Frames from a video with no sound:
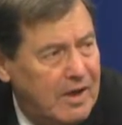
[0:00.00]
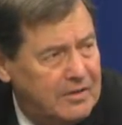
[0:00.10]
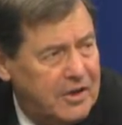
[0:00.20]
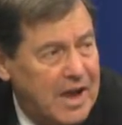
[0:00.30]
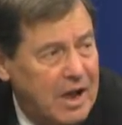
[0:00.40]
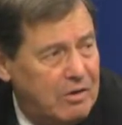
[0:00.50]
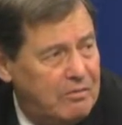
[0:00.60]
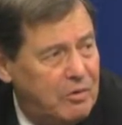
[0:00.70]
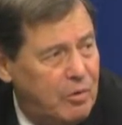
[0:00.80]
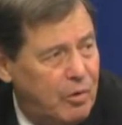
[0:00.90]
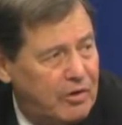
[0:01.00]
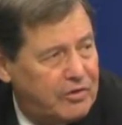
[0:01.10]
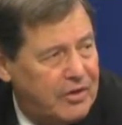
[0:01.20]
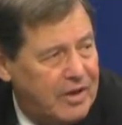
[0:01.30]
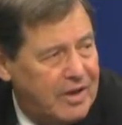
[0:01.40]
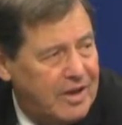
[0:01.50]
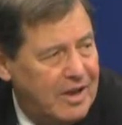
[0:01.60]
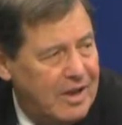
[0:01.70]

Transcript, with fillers: say, out of New York City